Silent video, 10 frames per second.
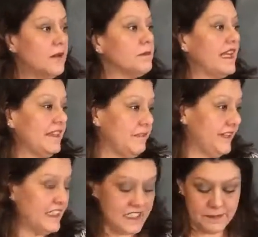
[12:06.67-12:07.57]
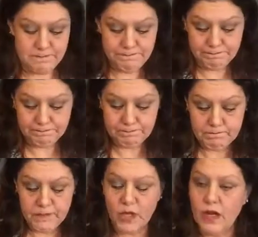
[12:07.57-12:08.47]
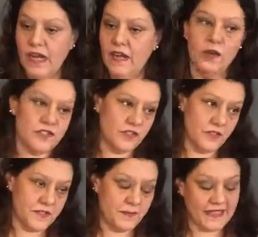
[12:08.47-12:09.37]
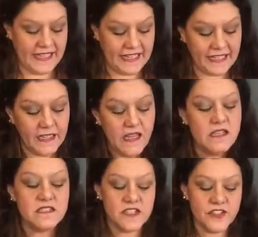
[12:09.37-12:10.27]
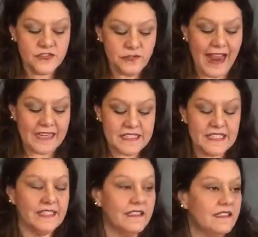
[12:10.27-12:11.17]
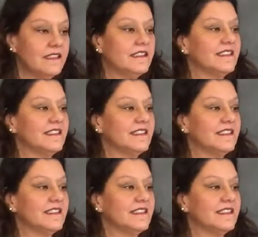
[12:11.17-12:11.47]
playing victim, also known as placating, distracting,